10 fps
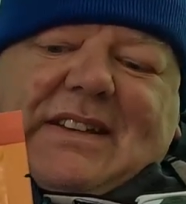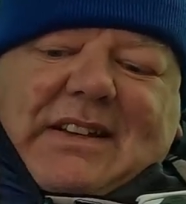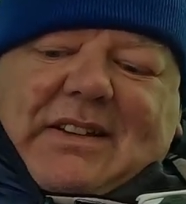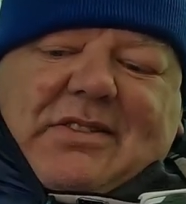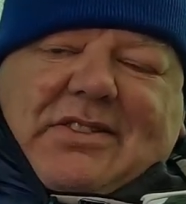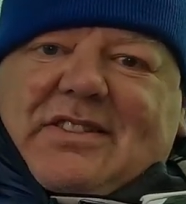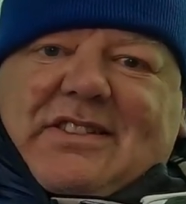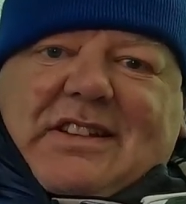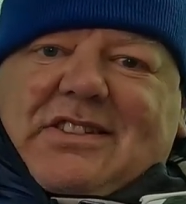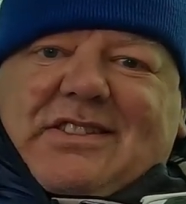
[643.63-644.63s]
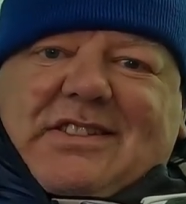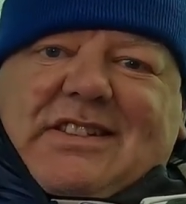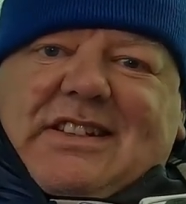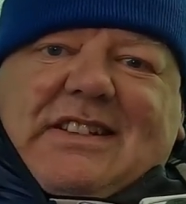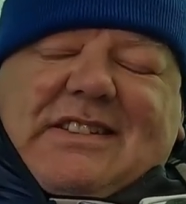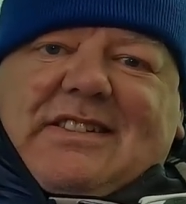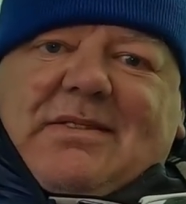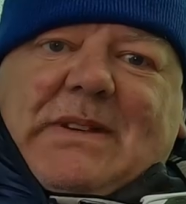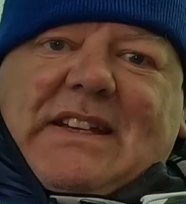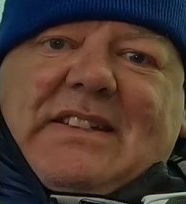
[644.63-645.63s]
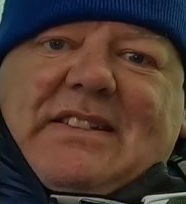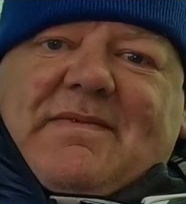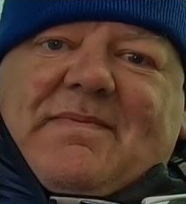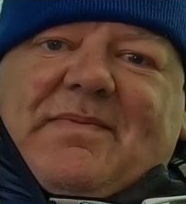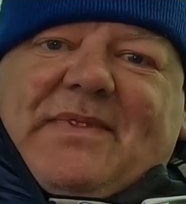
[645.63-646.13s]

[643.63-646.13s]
and it just tasted amazing.